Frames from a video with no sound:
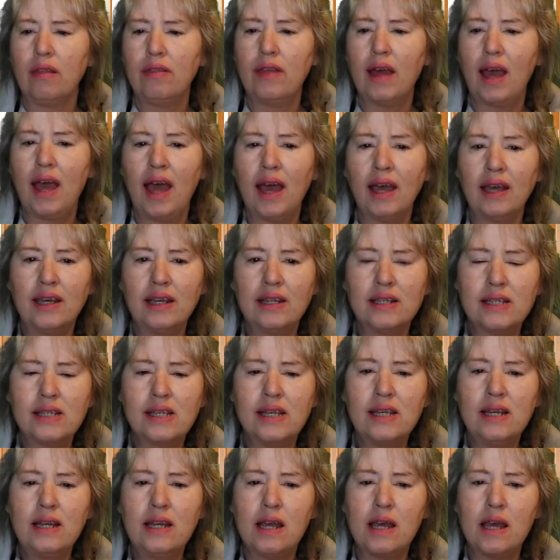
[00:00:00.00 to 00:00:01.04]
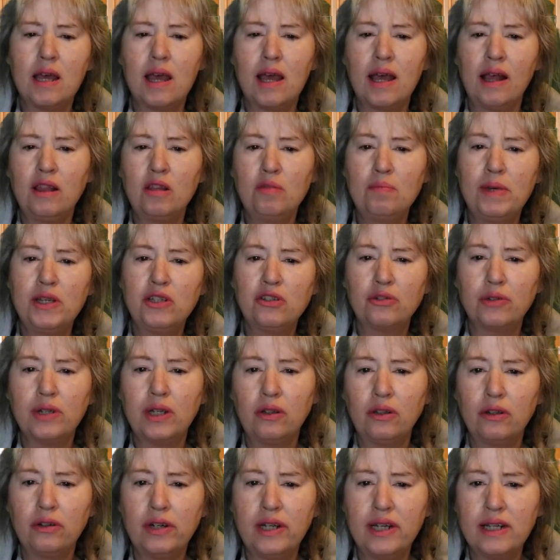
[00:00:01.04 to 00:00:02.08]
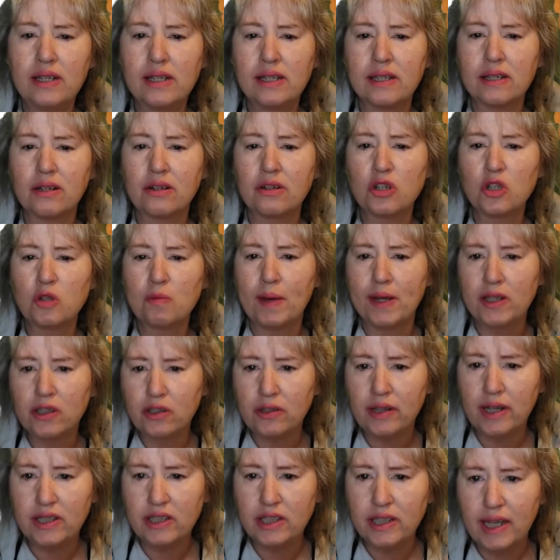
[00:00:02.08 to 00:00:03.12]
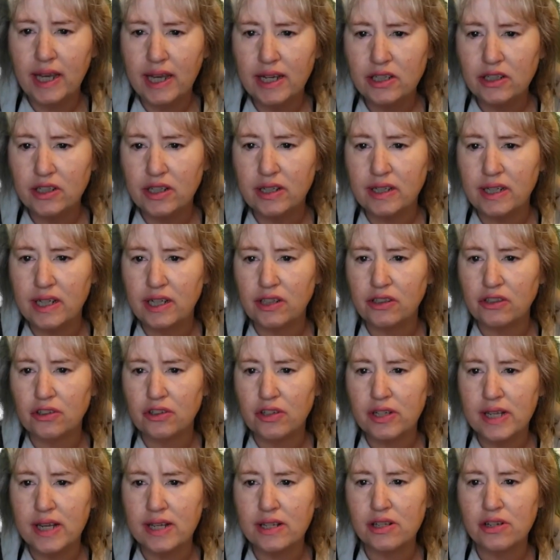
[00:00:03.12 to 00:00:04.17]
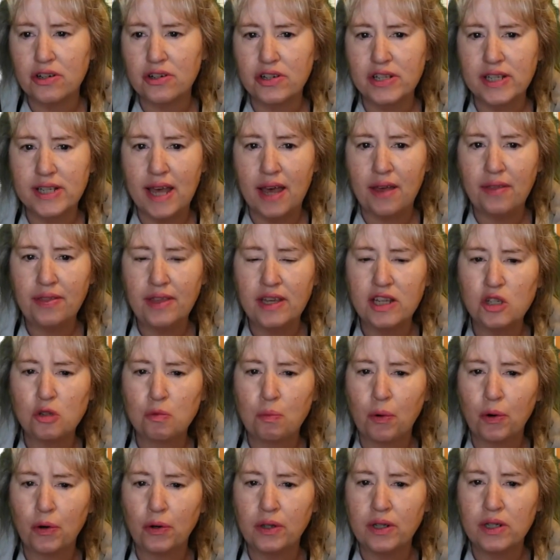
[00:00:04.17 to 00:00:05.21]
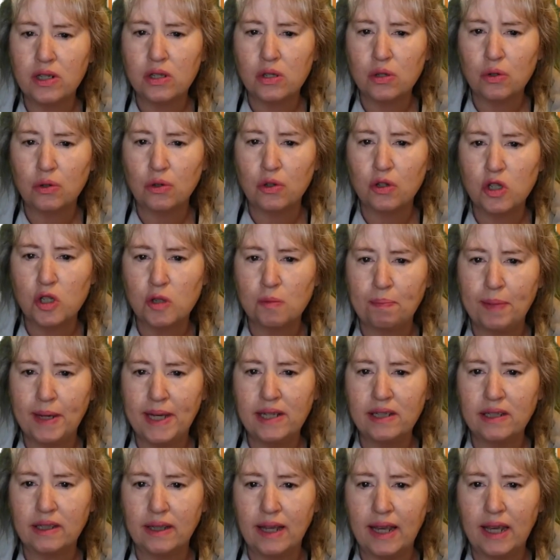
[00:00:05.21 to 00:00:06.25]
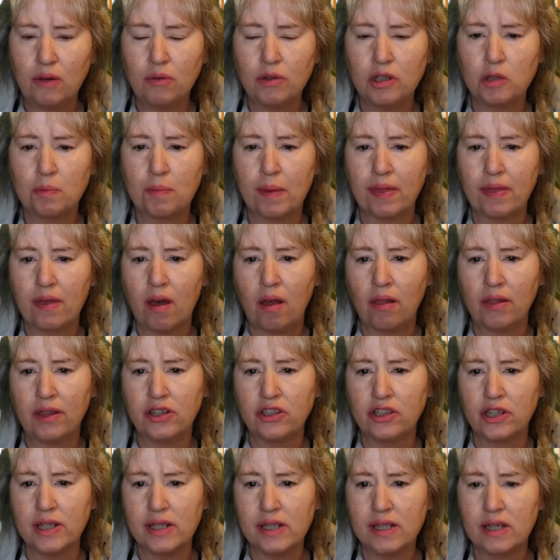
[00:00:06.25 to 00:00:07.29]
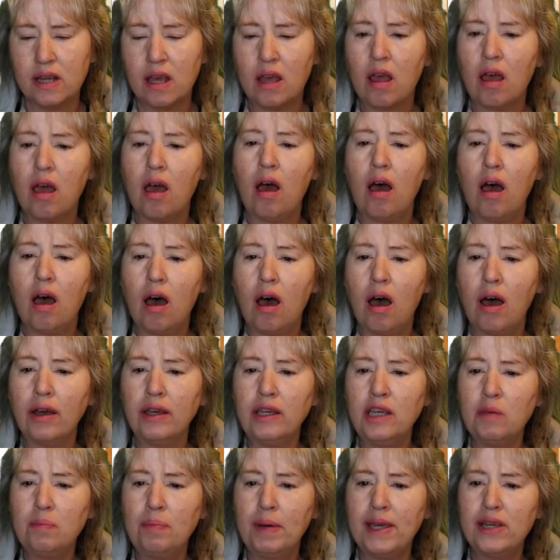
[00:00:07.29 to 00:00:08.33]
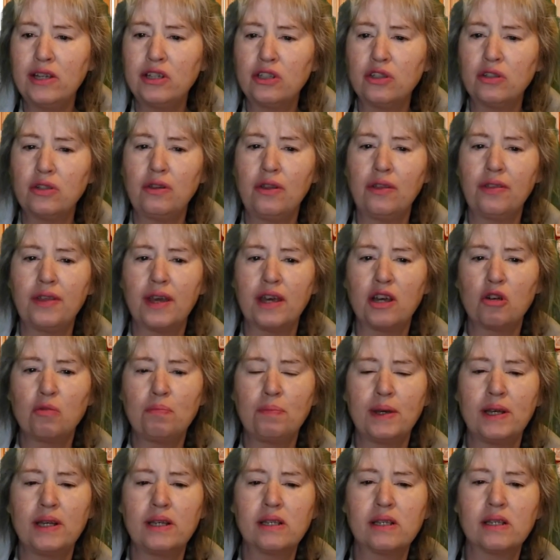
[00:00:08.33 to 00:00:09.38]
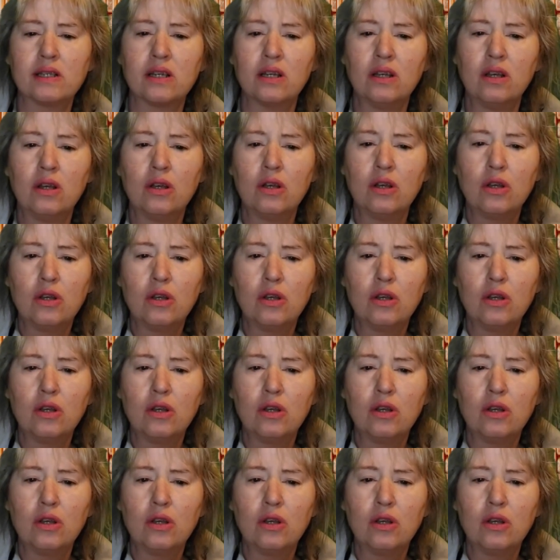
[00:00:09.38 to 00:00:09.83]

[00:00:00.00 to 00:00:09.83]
The Atkinson Elementary Learning Center special education teacher says her Southeast Portland school speech language pathologist occupational therapist,